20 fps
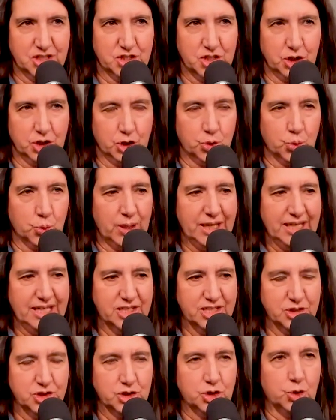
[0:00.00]
The
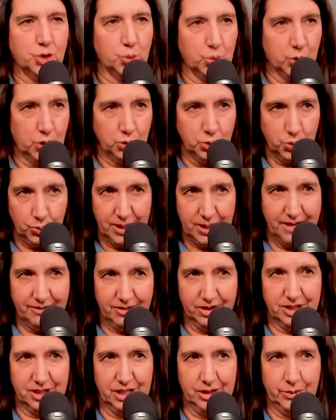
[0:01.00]
greatest growth we have in
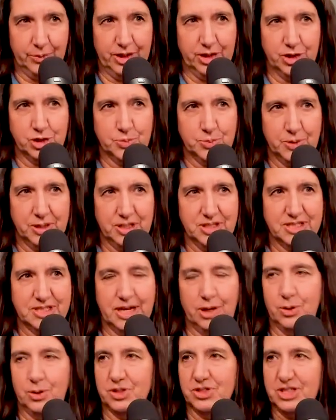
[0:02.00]
Colorado Springs
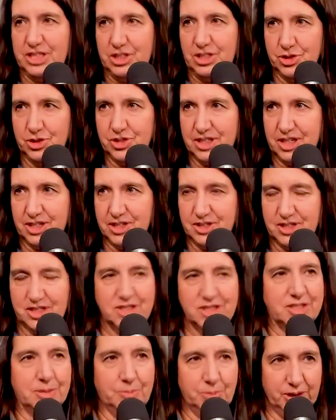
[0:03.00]
now are senior
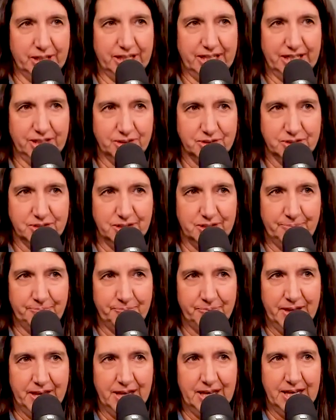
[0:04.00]
citizens and millennials.
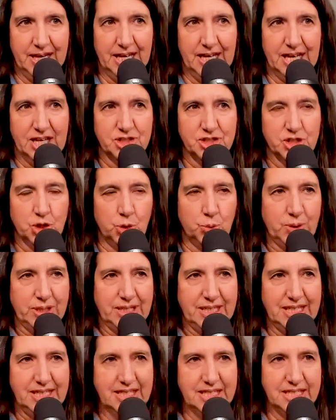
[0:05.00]
And so we
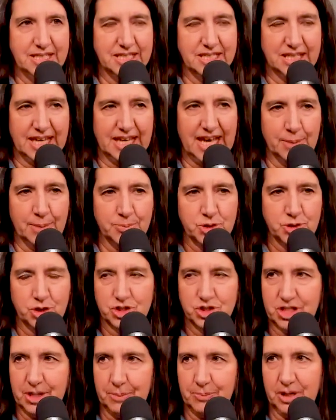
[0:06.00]
need to capture
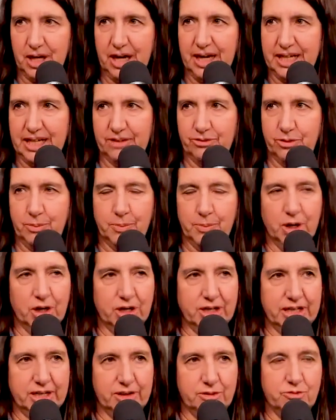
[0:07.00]
some kind of a
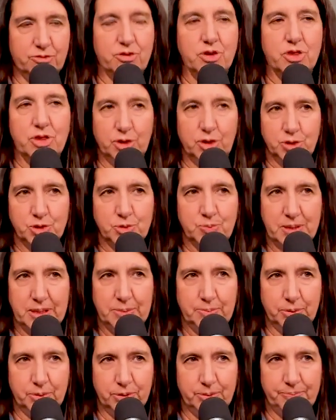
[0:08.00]
market for those
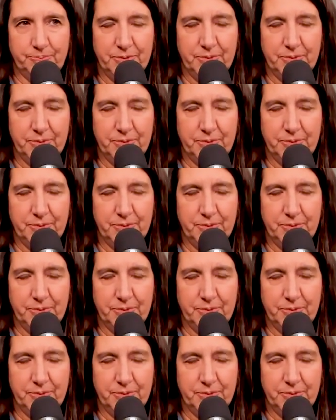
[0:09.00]
people.